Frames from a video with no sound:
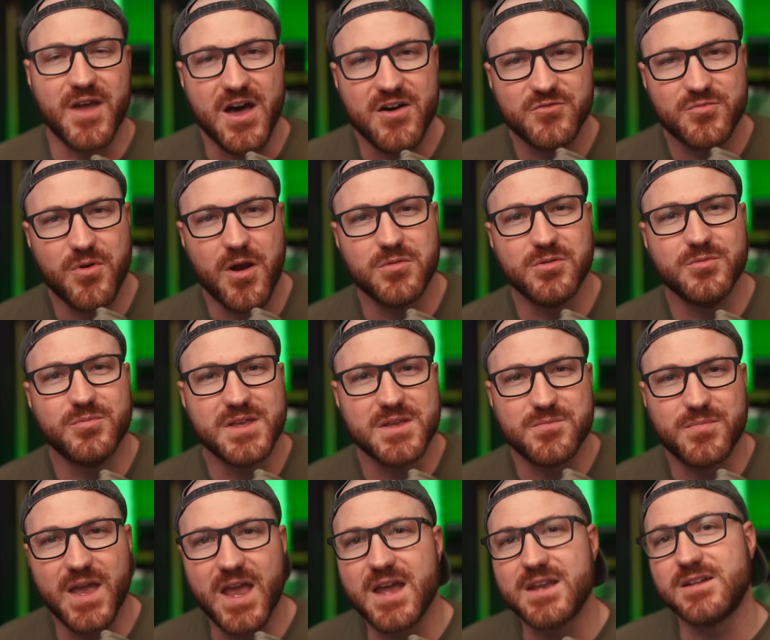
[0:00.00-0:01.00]
Valve probably
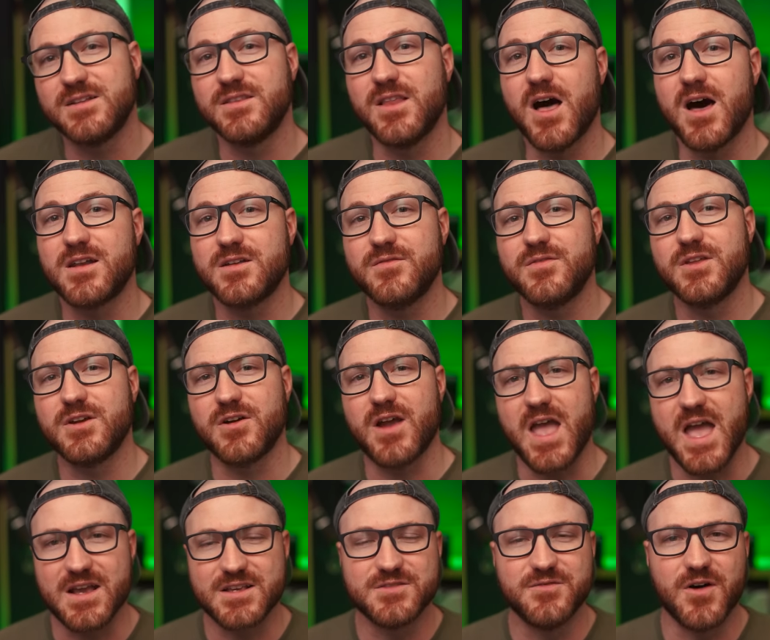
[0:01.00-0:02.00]
banned a lot of their
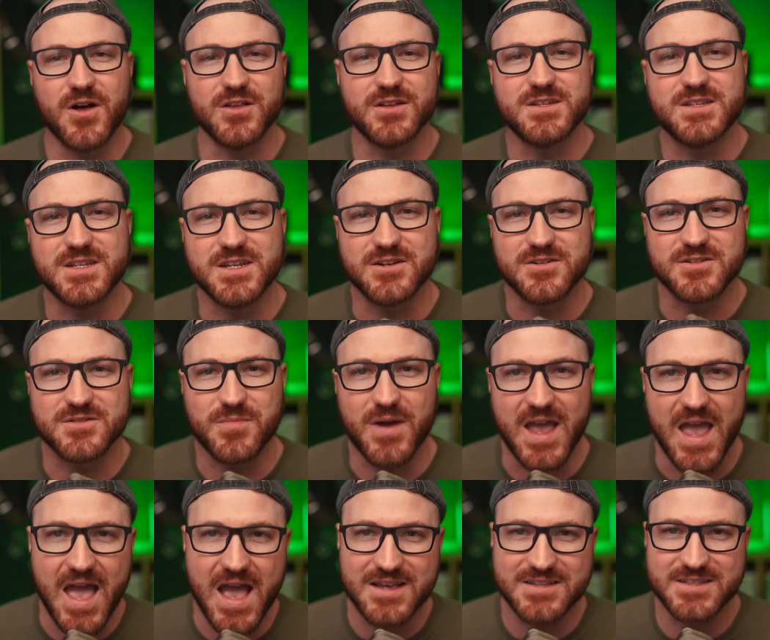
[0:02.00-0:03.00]
ex-volunteers
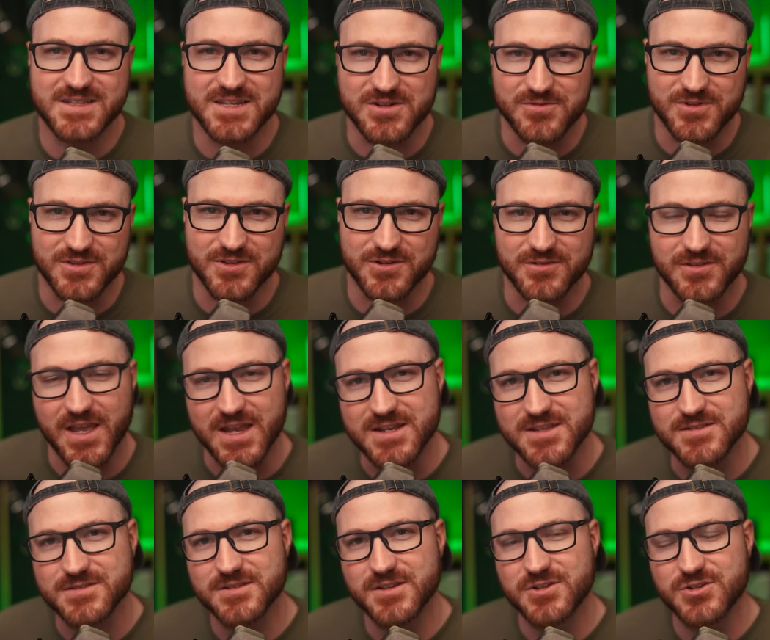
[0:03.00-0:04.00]
by accident with their
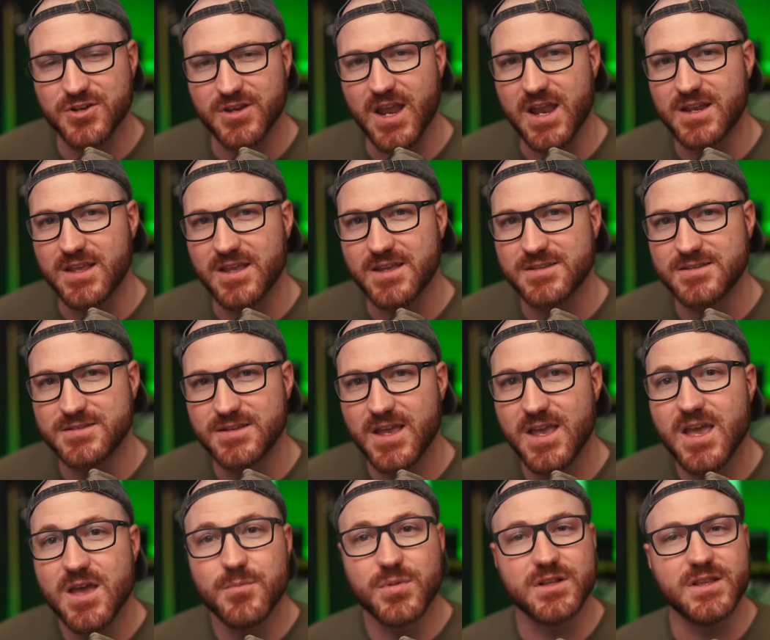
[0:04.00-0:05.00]
latest shenanigans.
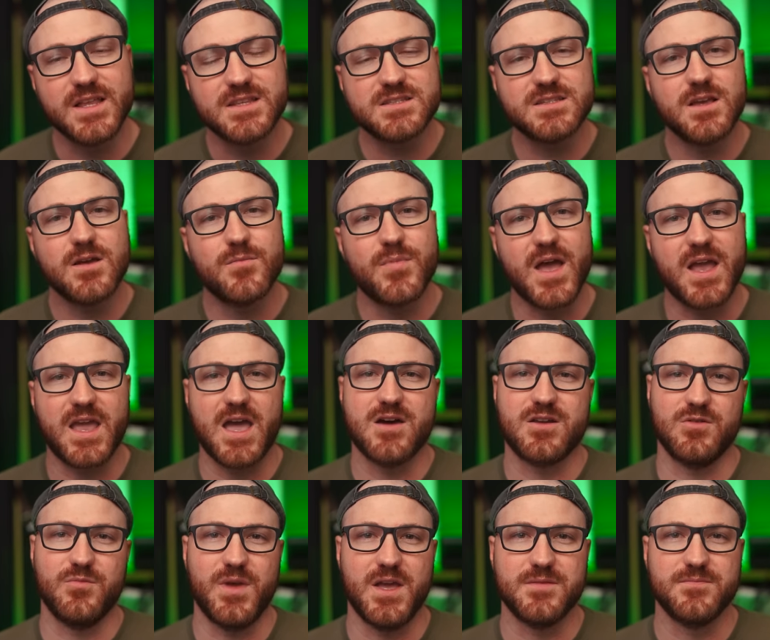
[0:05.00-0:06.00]
But let's back
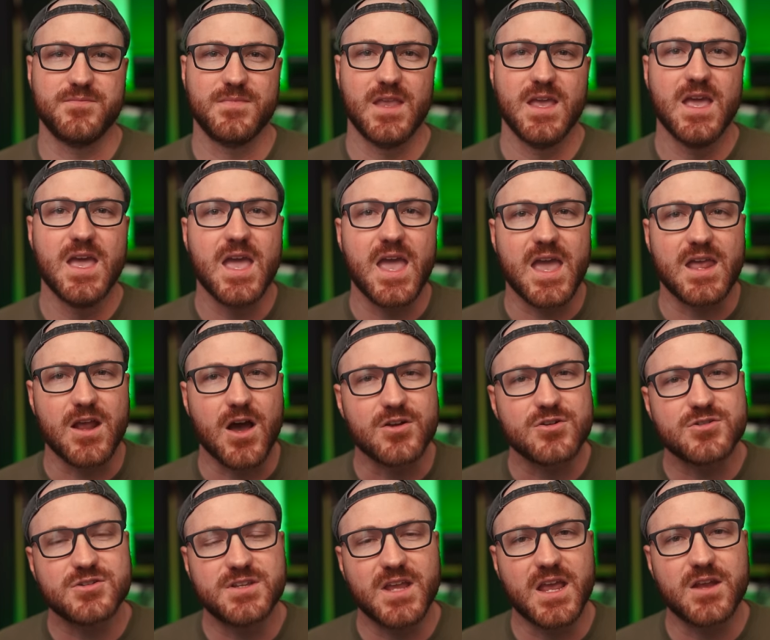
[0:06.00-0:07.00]
out a bit and
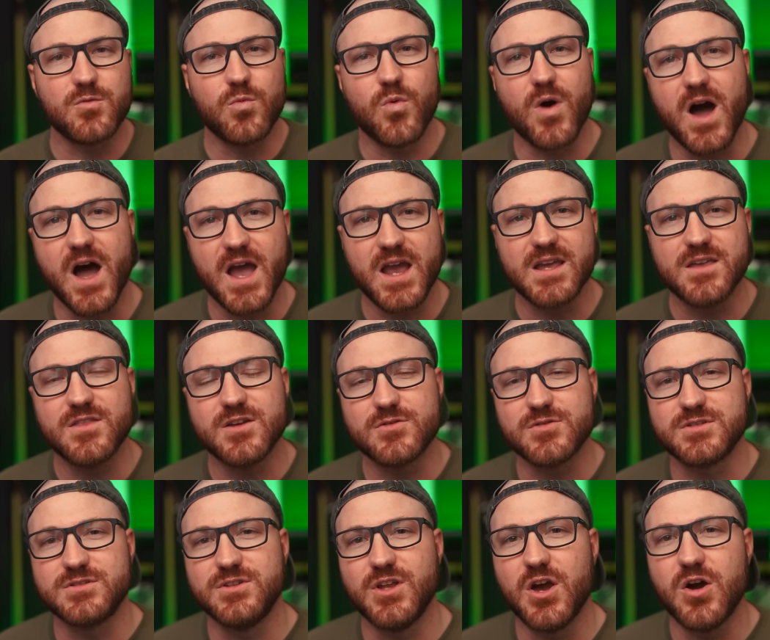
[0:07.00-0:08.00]
understand why there
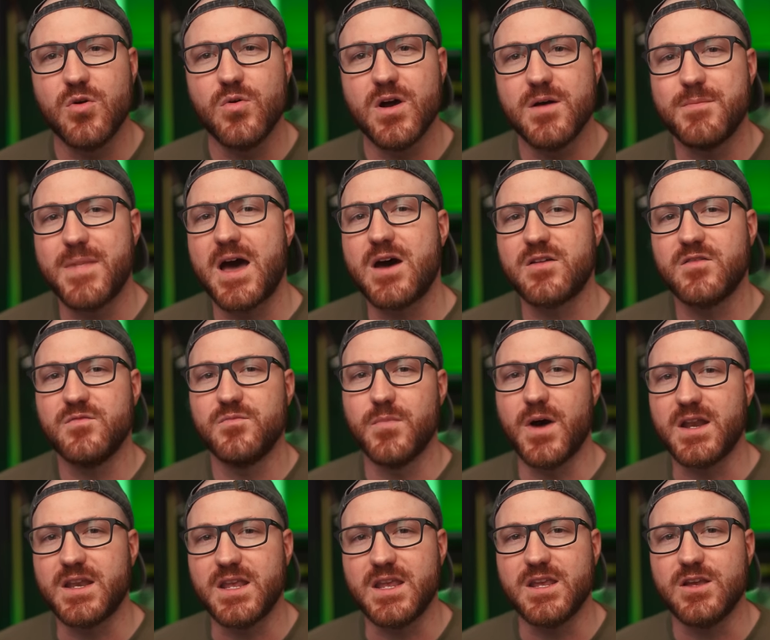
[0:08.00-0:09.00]
is no amount of
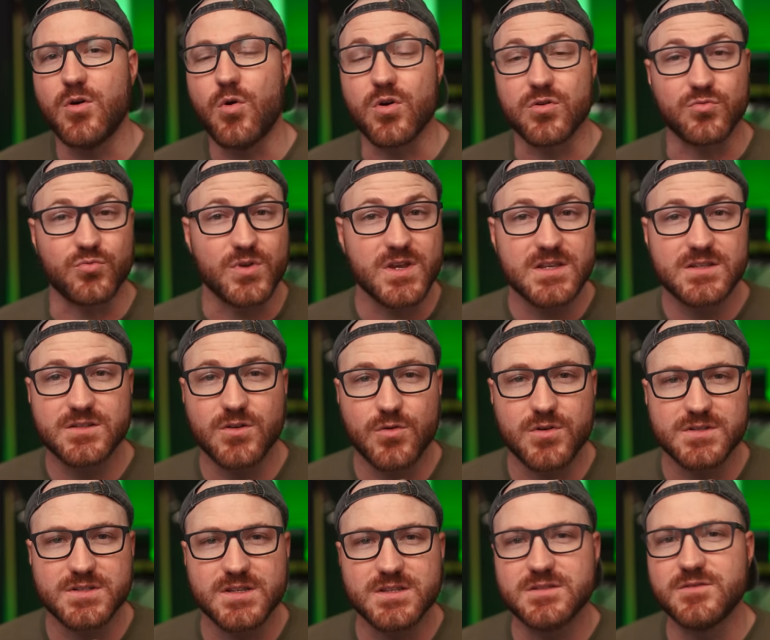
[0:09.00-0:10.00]
money or
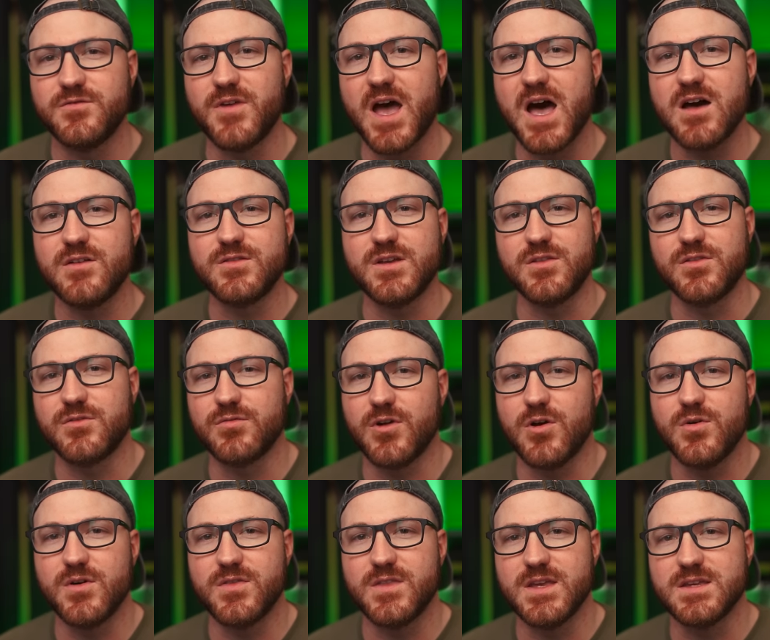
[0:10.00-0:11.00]
resources Valve can
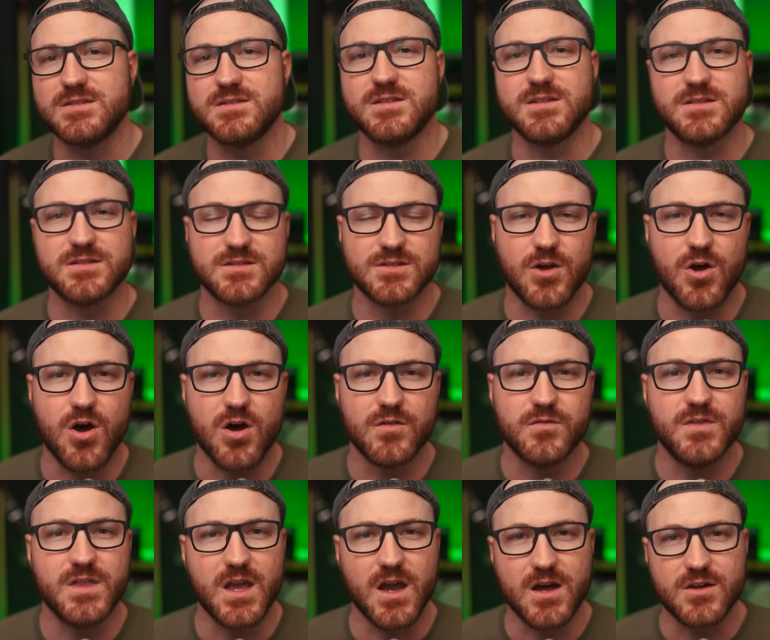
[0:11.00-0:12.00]
throw at this to
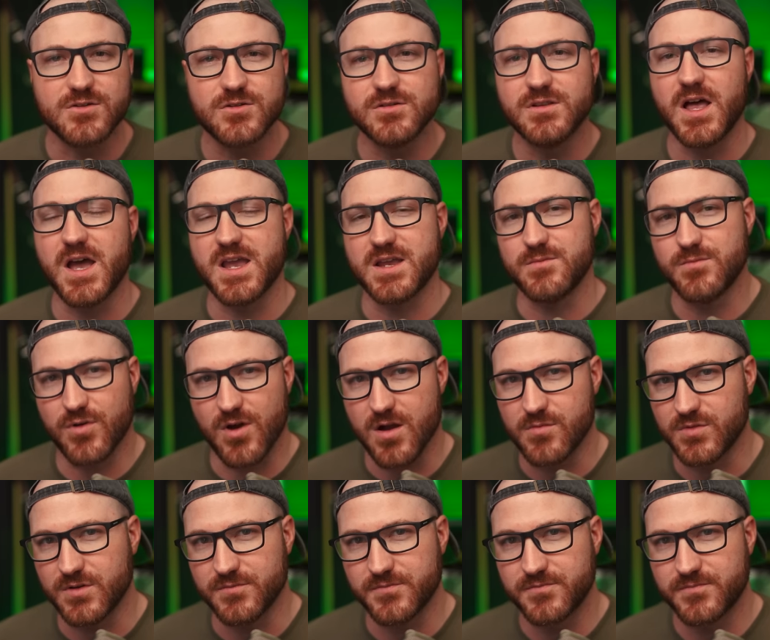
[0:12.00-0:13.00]
solve the underlying
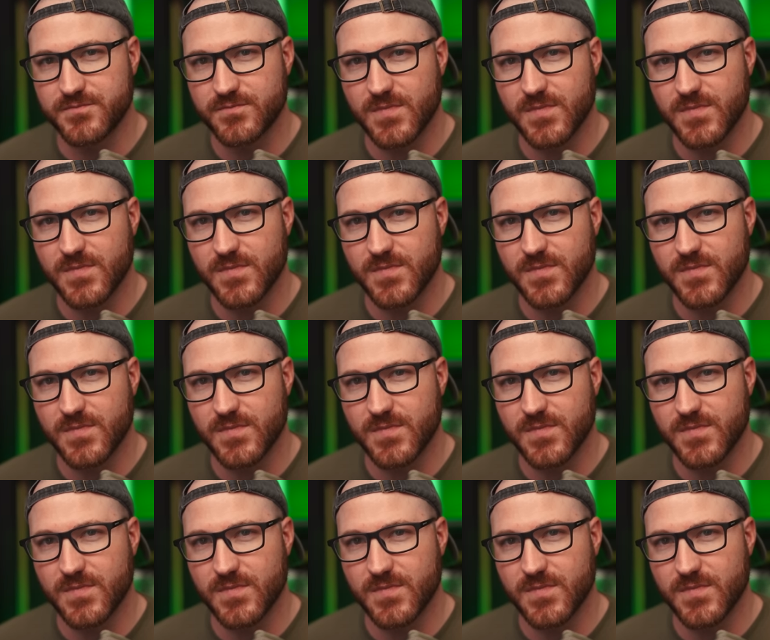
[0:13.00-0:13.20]
problem.